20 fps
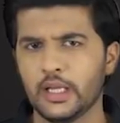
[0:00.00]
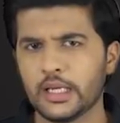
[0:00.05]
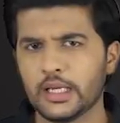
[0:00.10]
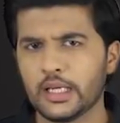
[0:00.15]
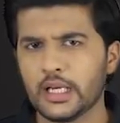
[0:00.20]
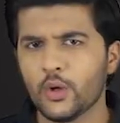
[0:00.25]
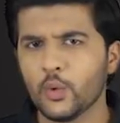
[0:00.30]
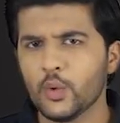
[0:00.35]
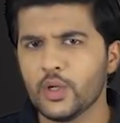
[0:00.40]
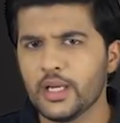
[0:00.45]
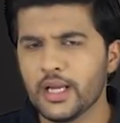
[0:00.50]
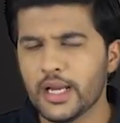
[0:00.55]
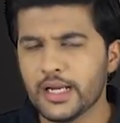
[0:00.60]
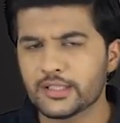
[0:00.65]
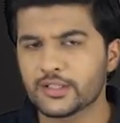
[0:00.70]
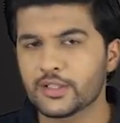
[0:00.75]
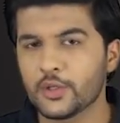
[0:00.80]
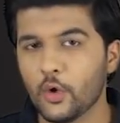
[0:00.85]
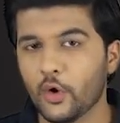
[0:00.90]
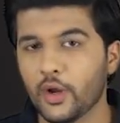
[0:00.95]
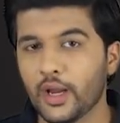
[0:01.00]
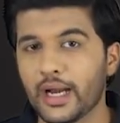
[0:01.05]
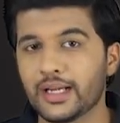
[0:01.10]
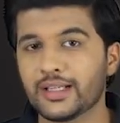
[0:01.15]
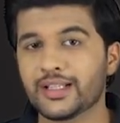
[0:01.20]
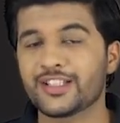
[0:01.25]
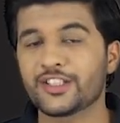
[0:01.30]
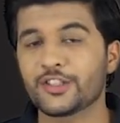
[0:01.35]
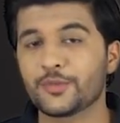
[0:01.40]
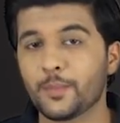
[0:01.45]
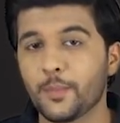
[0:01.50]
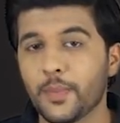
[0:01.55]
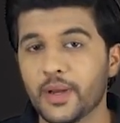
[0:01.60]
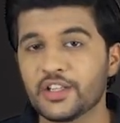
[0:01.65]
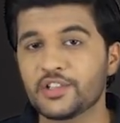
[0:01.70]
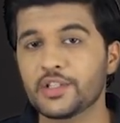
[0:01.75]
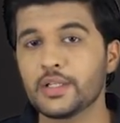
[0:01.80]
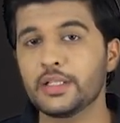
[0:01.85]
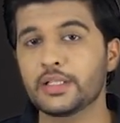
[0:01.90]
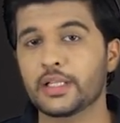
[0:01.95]
Now let's look at a
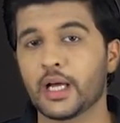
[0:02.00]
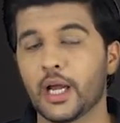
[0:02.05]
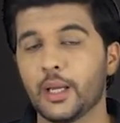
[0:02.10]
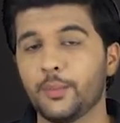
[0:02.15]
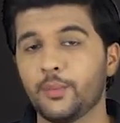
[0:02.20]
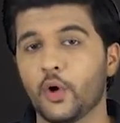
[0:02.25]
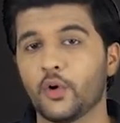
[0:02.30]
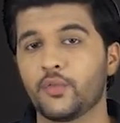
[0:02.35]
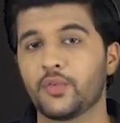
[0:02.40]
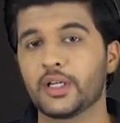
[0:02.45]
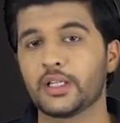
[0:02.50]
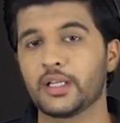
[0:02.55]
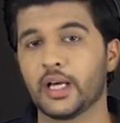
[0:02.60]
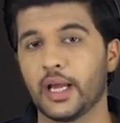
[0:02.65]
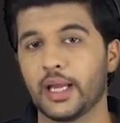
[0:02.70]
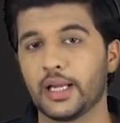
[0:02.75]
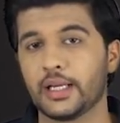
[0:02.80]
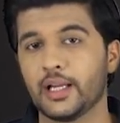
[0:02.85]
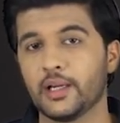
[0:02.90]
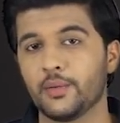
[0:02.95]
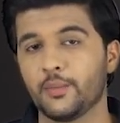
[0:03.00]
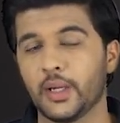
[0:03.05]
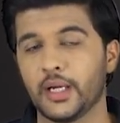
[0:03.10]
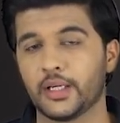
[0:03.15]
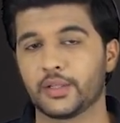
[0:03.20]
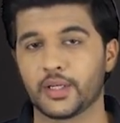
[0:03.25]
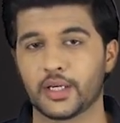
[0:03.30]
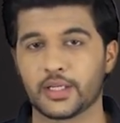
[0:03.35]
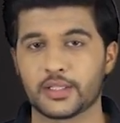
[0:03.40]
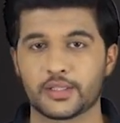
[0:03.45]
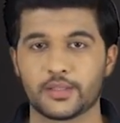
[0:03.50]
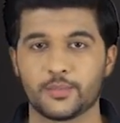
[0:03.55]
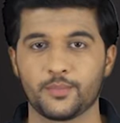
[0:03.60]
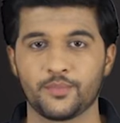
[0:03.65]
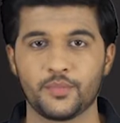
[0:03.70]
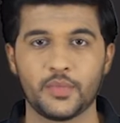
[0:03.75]
special type of a diagonal matrix